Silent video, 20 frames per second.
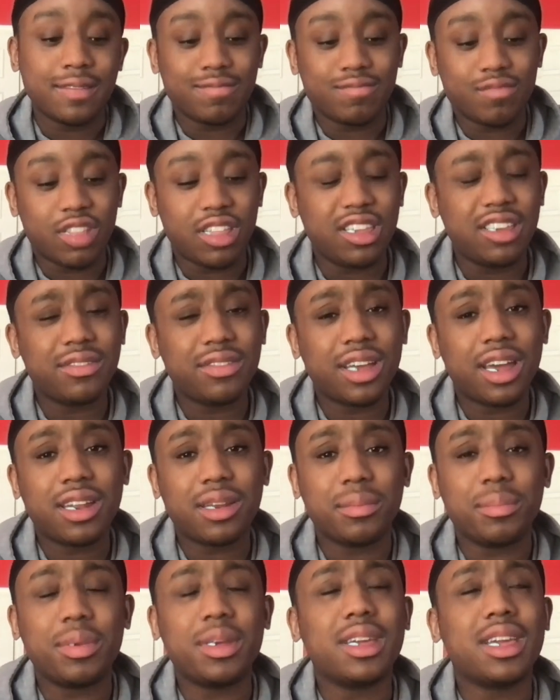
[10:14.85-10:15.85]
He even had
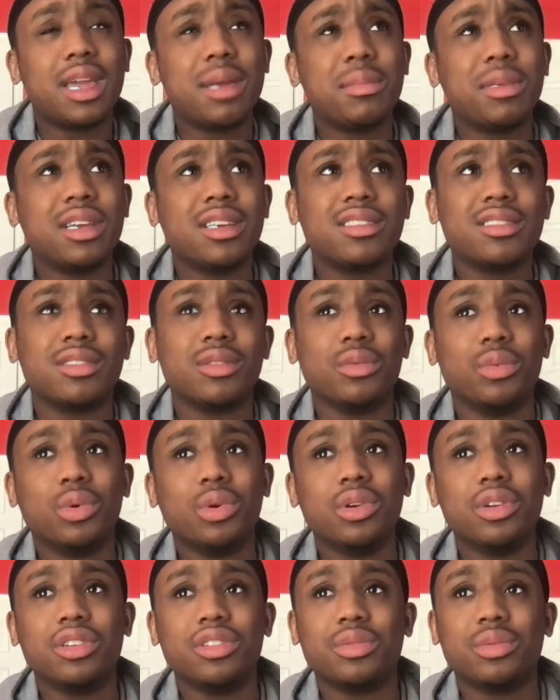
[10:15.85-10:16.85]
a big game against the
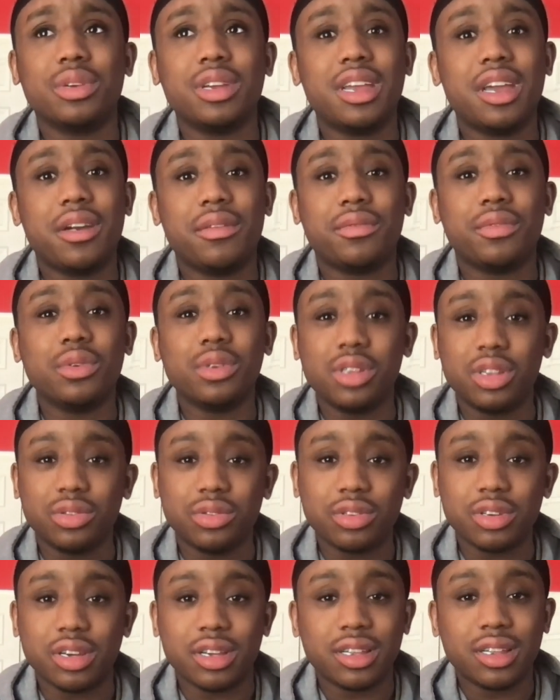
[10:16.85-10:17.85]
Warriors where he had
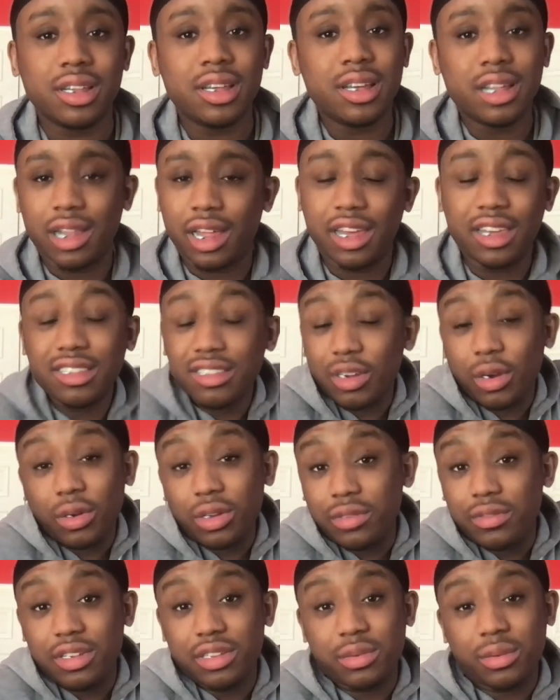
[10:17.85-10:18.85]
43. Like, he's the
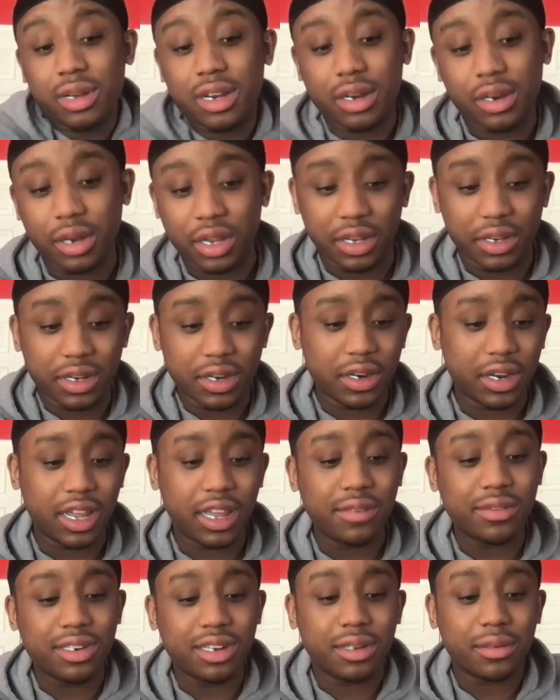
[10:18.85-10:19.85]
only reason why they're
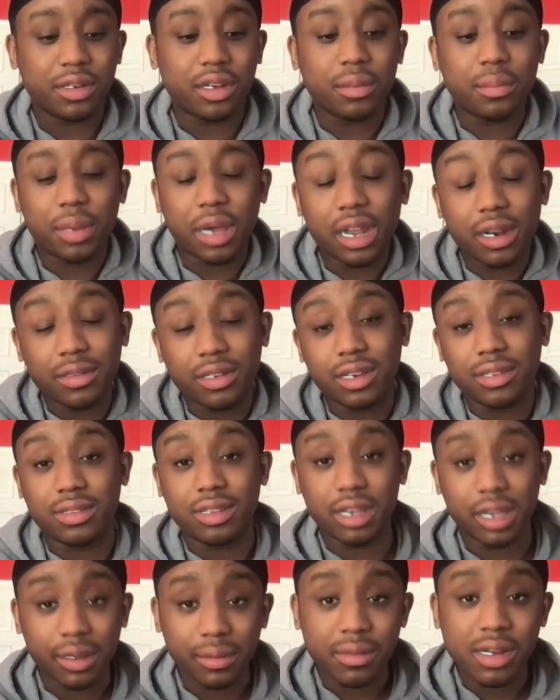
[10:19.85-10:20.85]
even a competitive
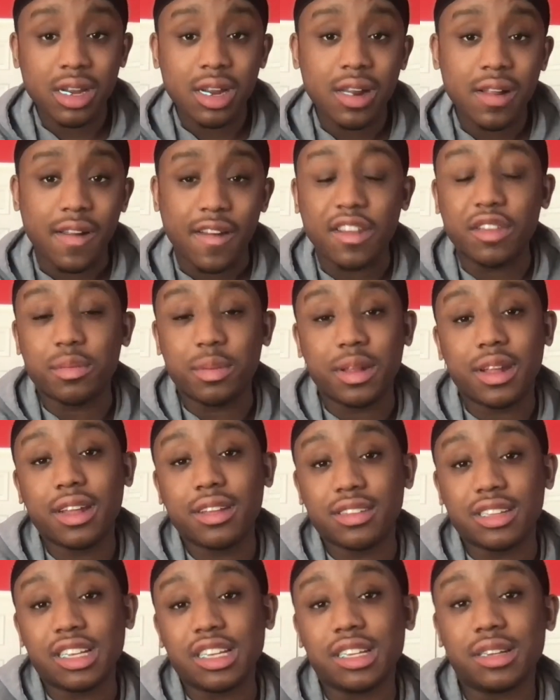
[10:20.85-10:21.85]
team. It's
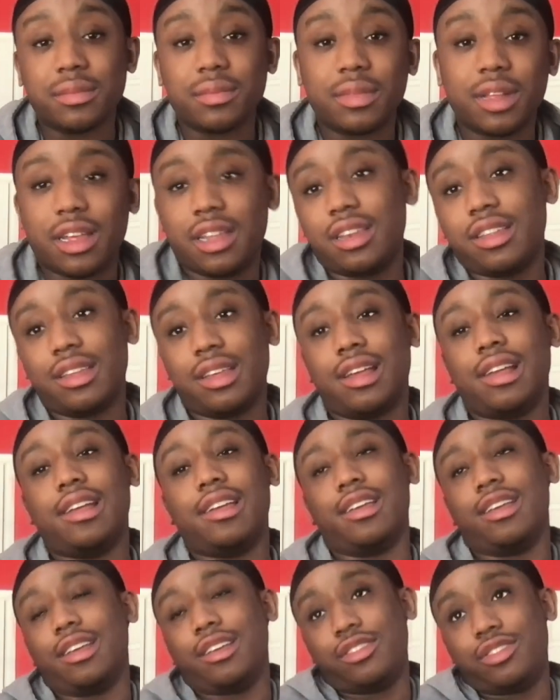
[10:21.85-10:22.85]
because of him. And
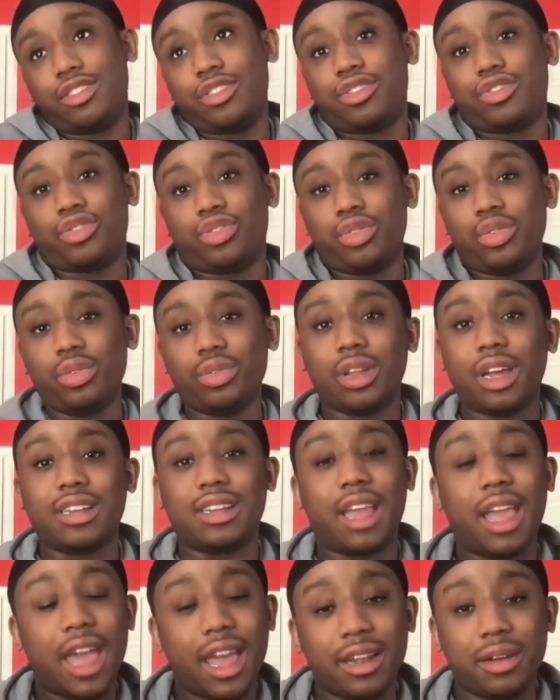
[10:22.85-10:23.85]
it's just true. Like,
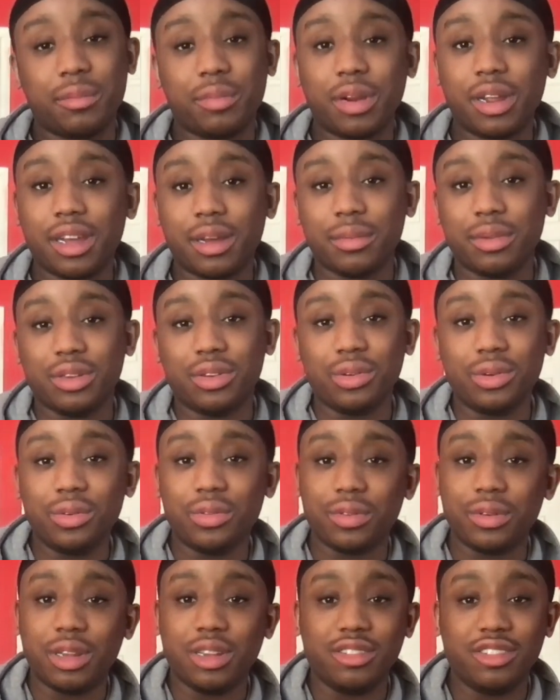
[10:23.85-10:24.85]
they had to bring up a dude
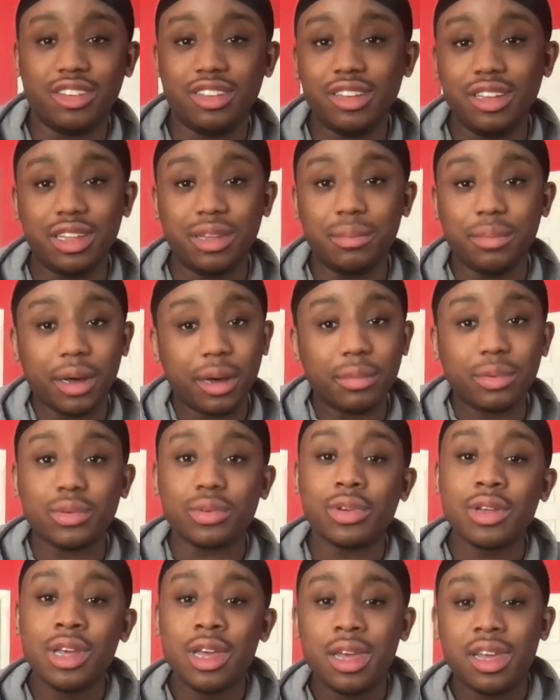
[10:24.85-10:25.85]
from the G League
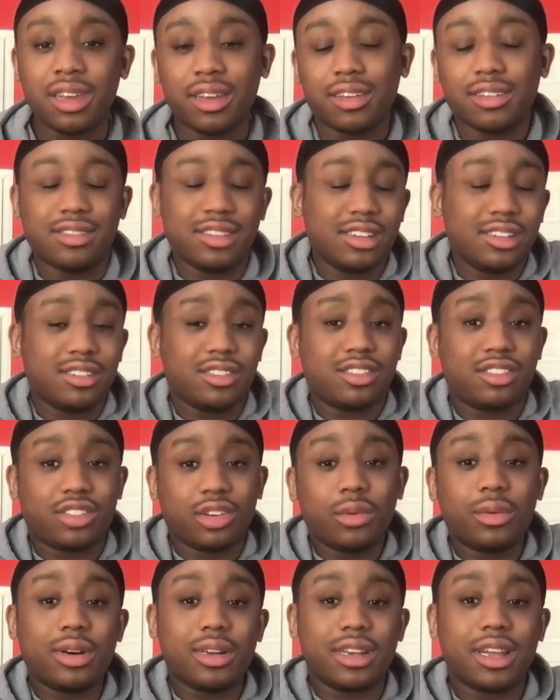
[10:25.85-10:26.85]
bubble because they're
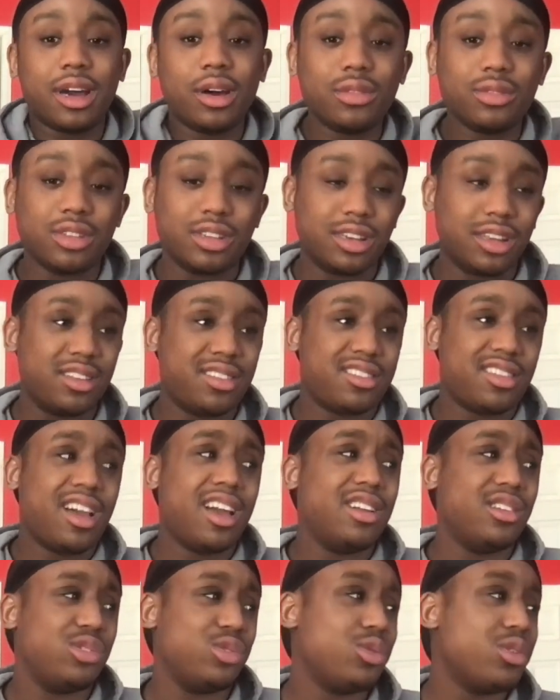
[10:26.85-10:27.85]
so unhealthy. They
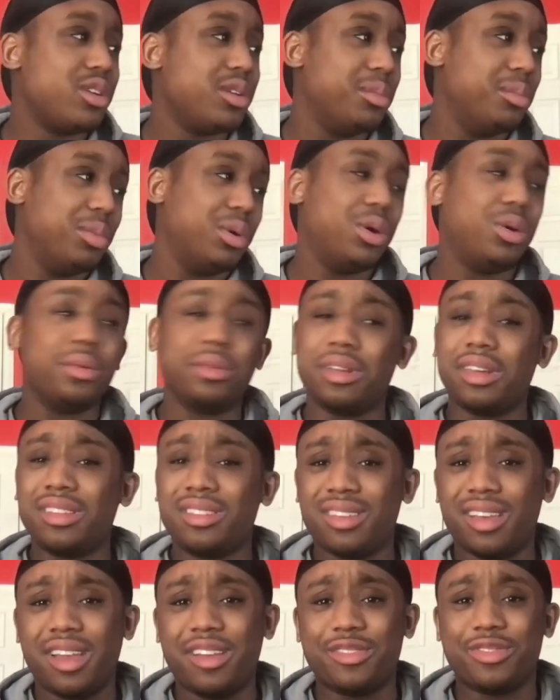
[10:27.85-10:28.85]
signed Jordan Bone. They
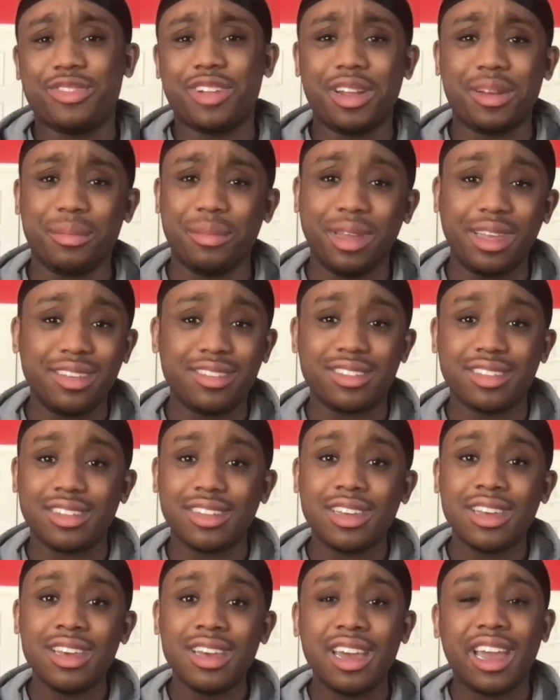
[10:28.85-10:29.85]
signed Frank
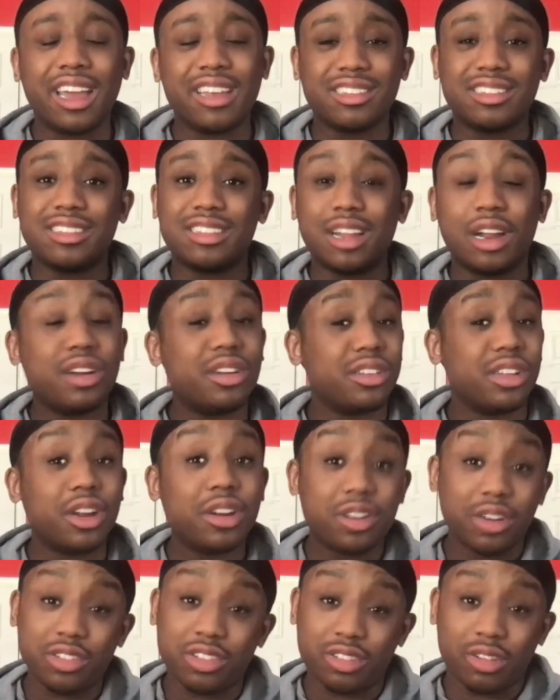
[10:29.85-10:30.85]
Mason as they're
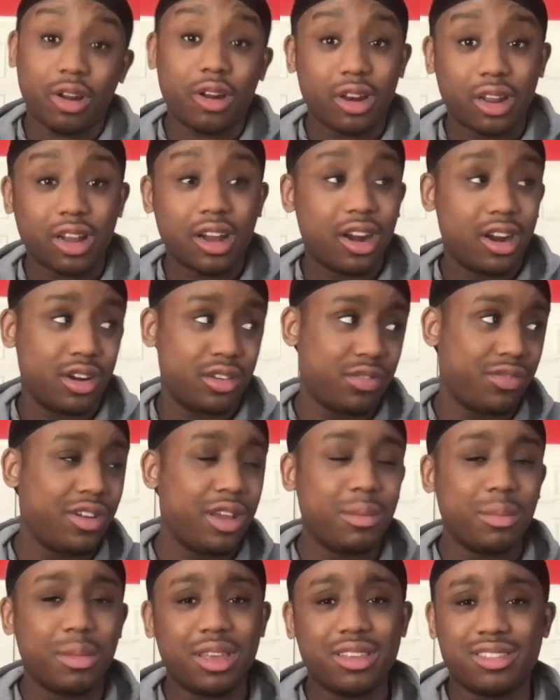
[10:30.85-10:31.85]
their starting guards.
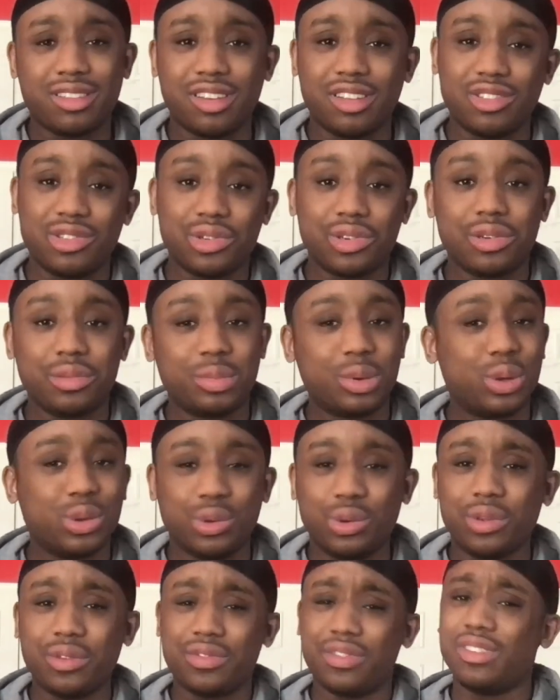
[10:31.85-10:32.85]
Frank Mason and Jordan Bone.
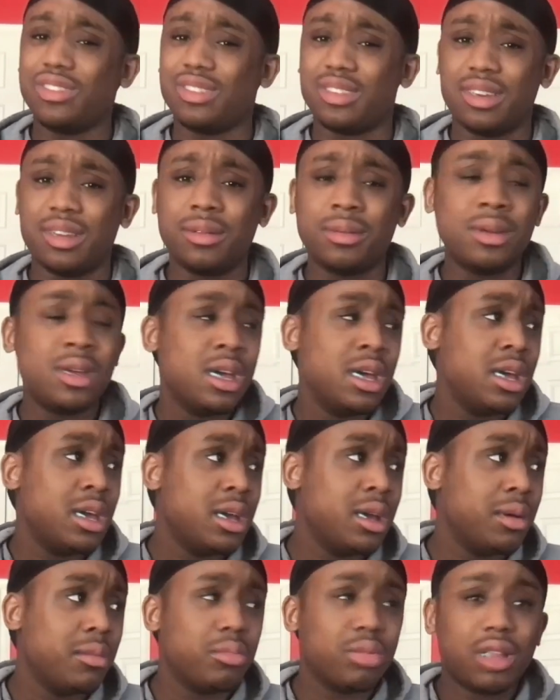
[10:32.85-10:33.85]
No offense to them,
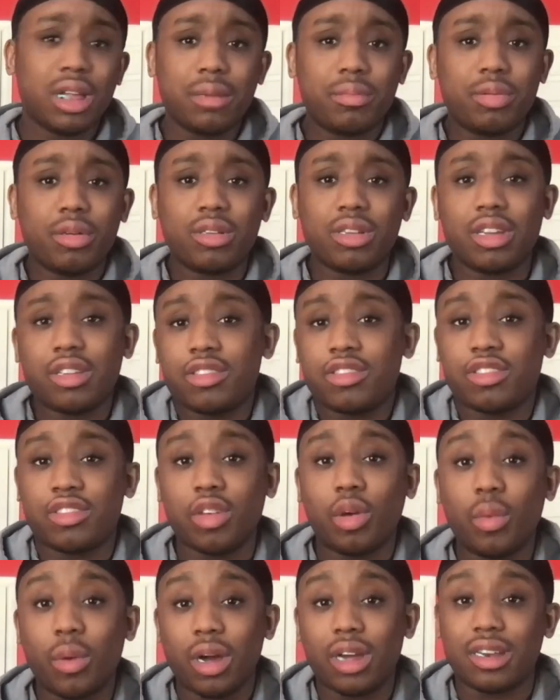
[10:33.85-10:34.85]
but like, bro, they're
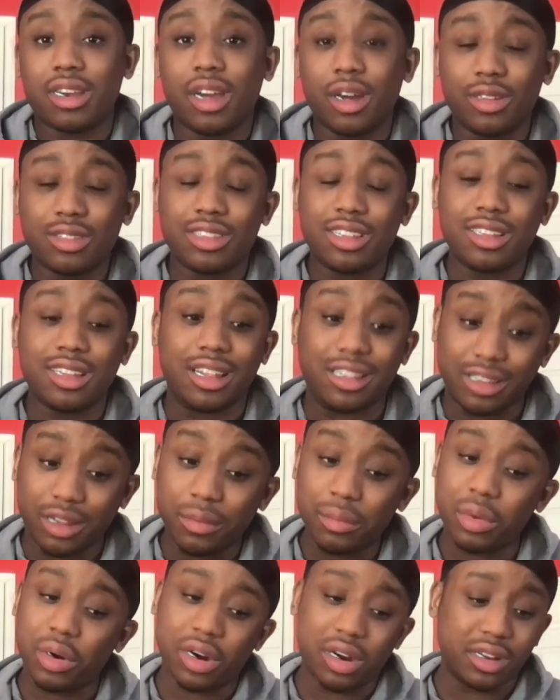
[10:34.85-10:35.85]
so unhealthy. Like, they're
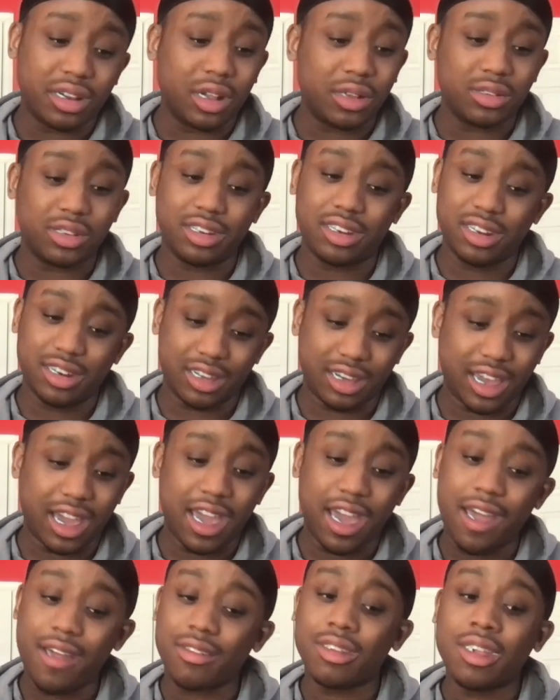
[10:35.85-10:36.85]
more unhealthy than the
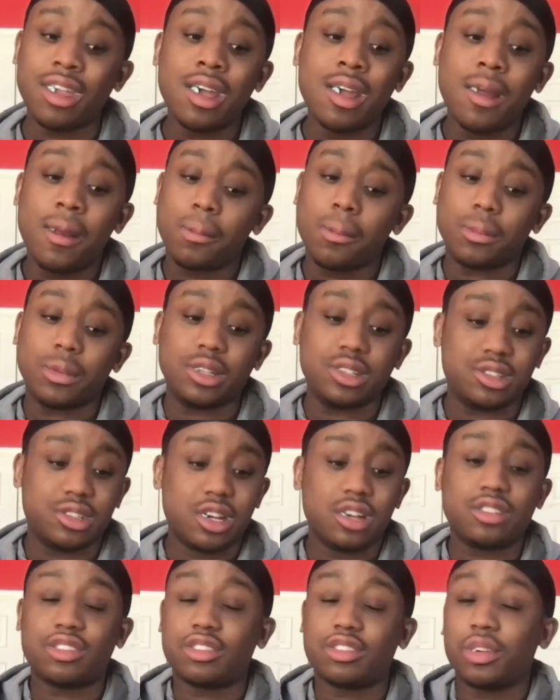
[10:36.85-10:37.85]
Cavs, but
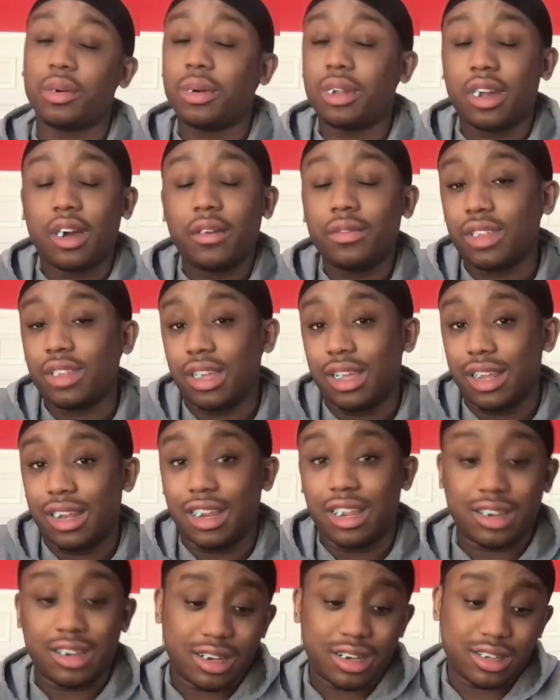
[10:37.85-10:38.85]
they're so unhealthy,
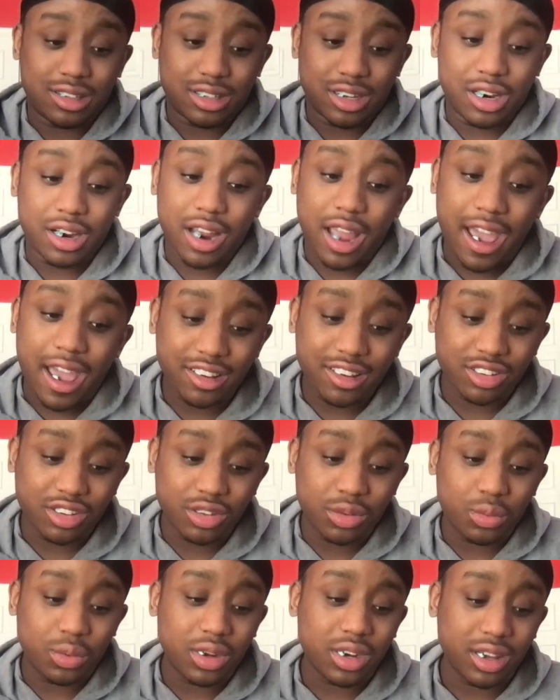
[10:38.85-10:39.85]
and they're
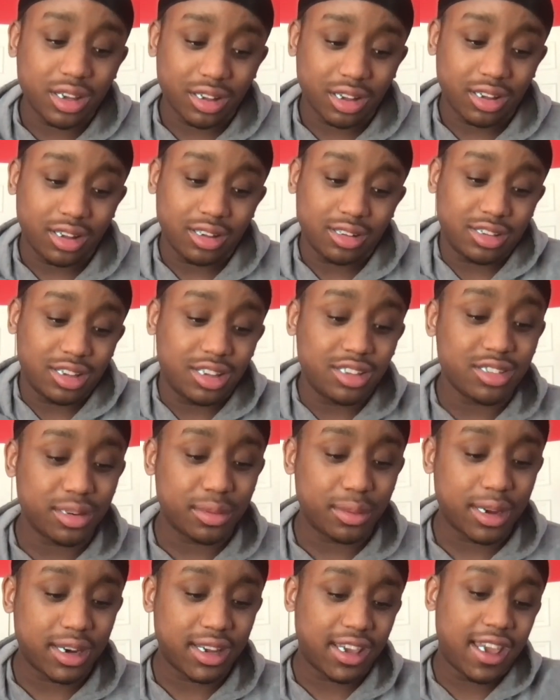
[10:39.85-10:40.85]
actually winning a decent
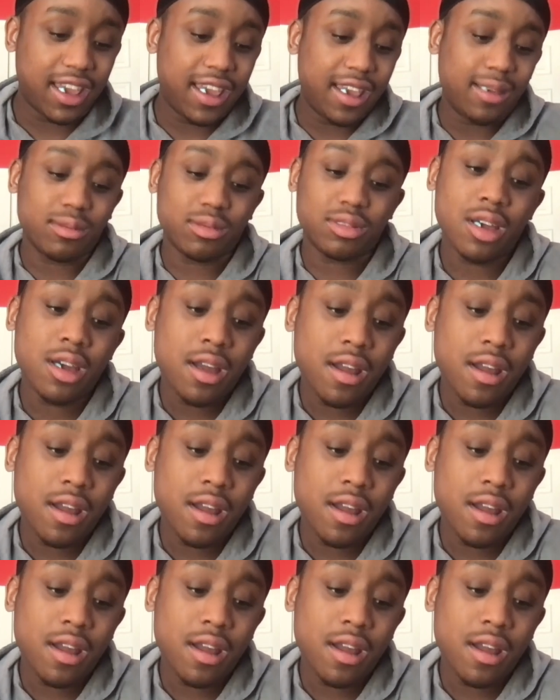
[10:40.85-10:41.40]
amount of games.